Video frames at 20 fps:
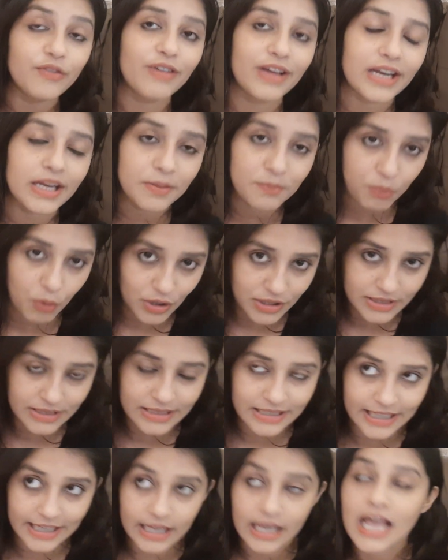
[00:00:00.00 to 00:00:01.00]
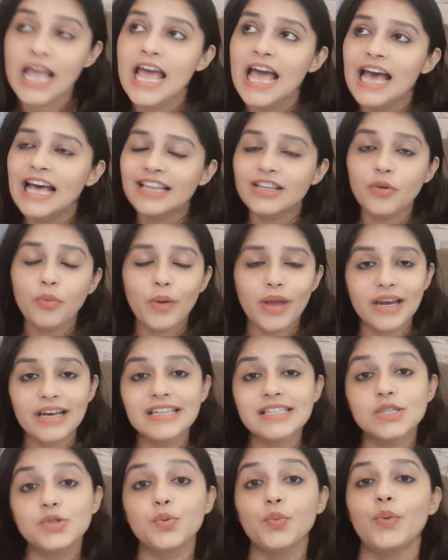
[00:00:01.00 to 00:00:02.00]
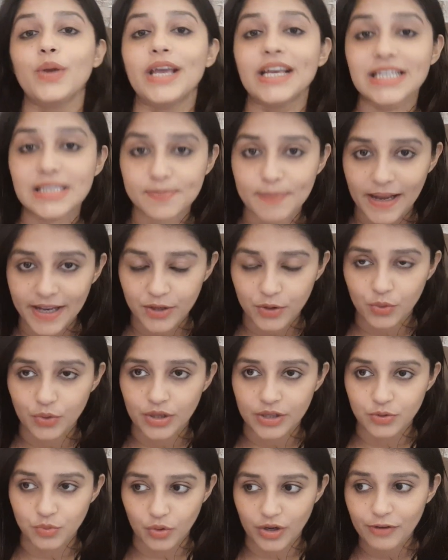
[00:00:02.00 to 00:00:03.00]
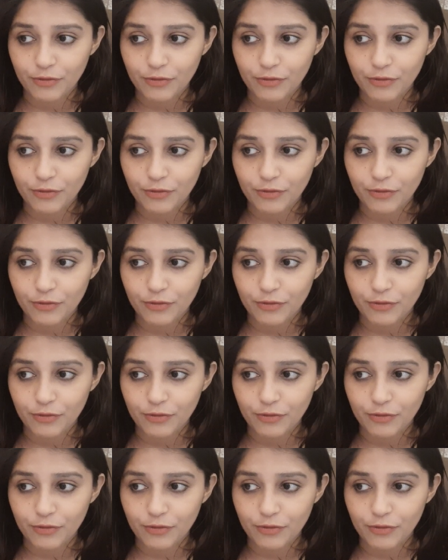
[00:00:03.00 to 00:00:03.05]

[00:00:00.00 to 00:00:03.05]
very important thing. The various ways by you can do.